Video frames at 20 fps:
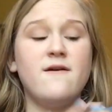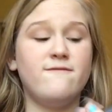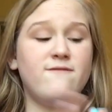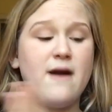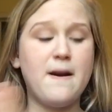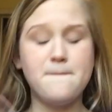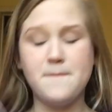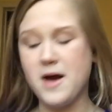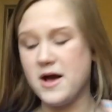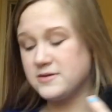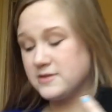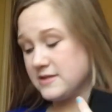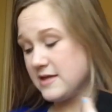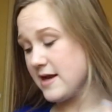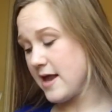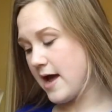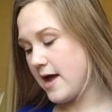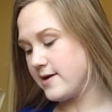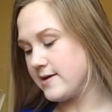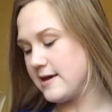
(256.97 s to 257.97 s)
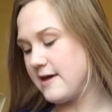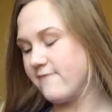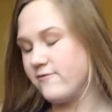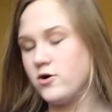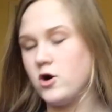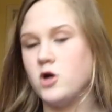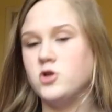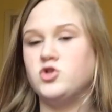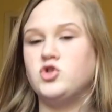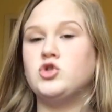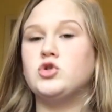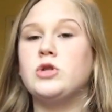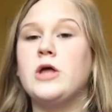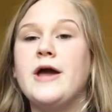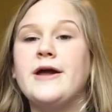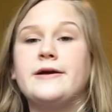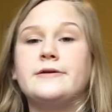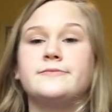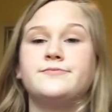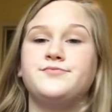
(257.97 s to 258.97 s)
five bucks, and I had a gift card, so
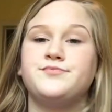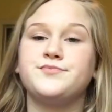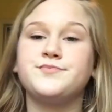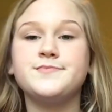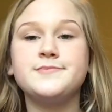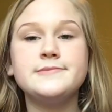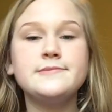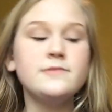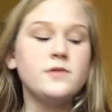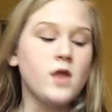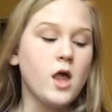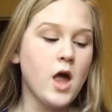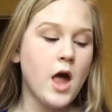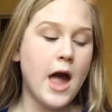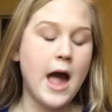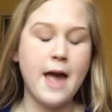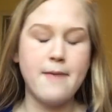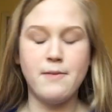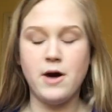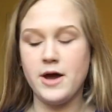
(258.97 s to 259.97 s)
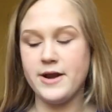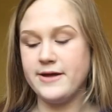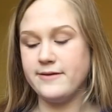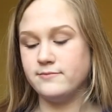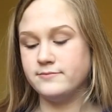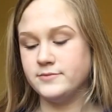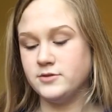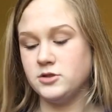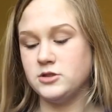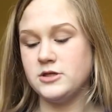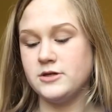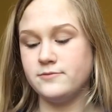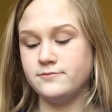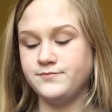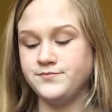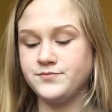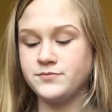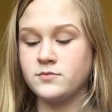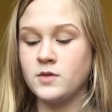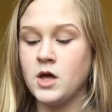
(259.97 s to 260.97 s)
like I bought it, you know
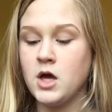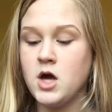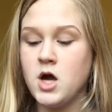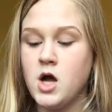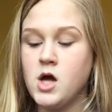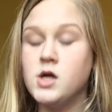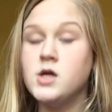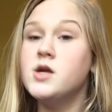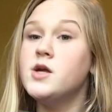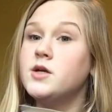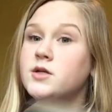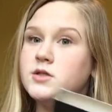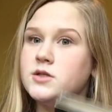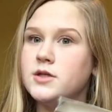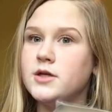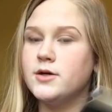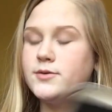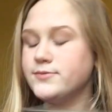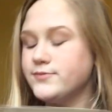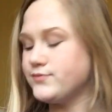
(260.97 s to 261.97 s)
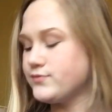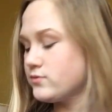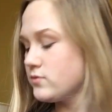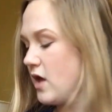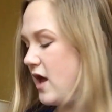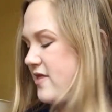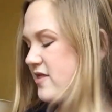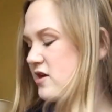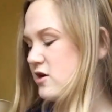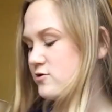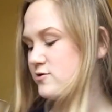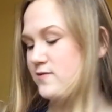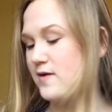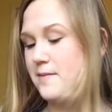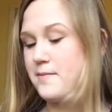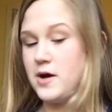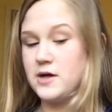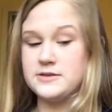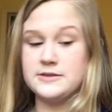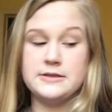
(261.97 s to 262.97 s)
you know I think it was
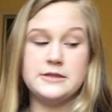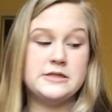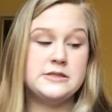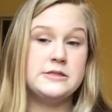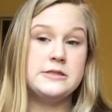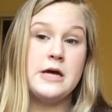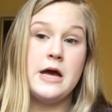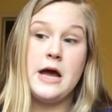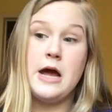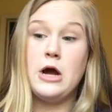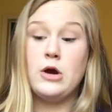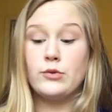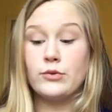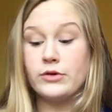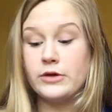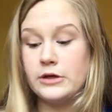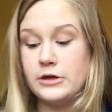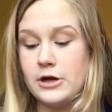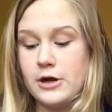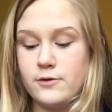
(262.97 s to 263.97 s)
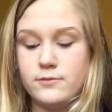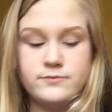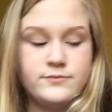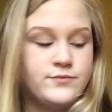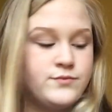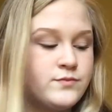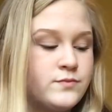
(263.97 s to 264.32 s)
five bucks at least. I don't really know.